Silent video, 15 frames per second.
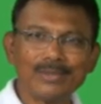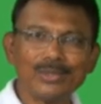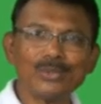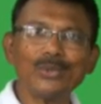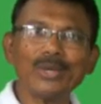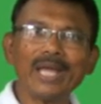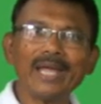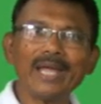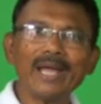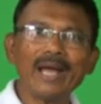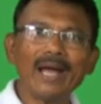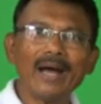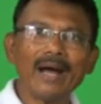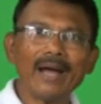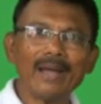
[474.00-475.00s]
Today
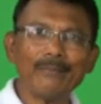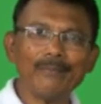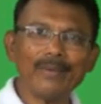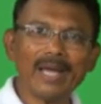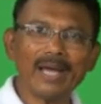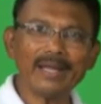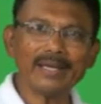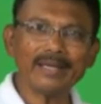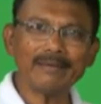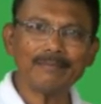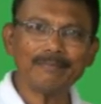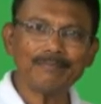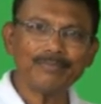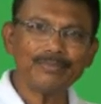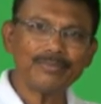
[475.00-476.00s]
I am wearing
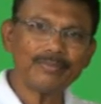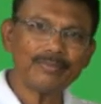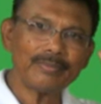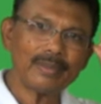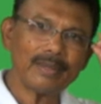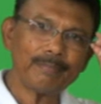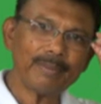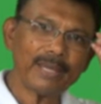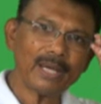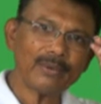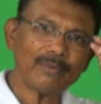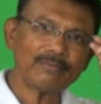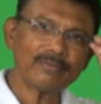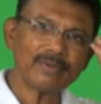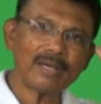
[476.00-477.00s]
a pair
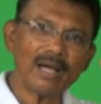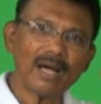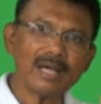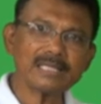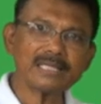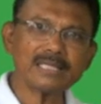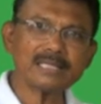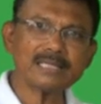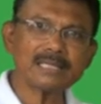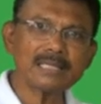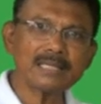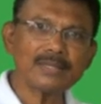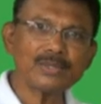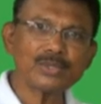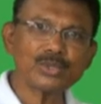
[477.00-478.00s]
of glasses,
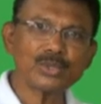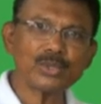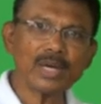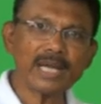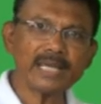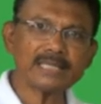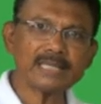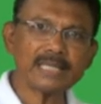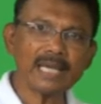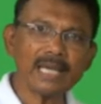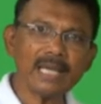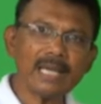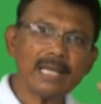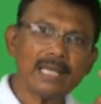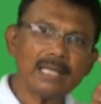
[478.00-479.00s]
so I
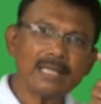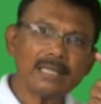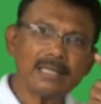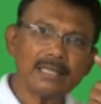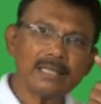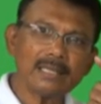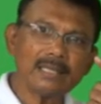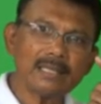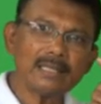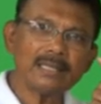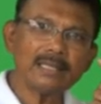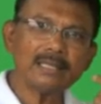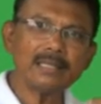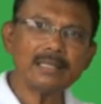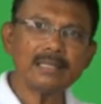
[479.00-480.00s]
say
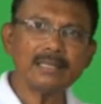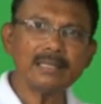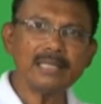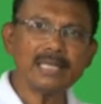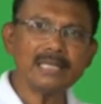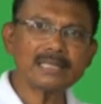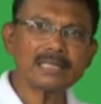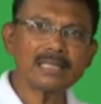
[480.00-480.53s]
these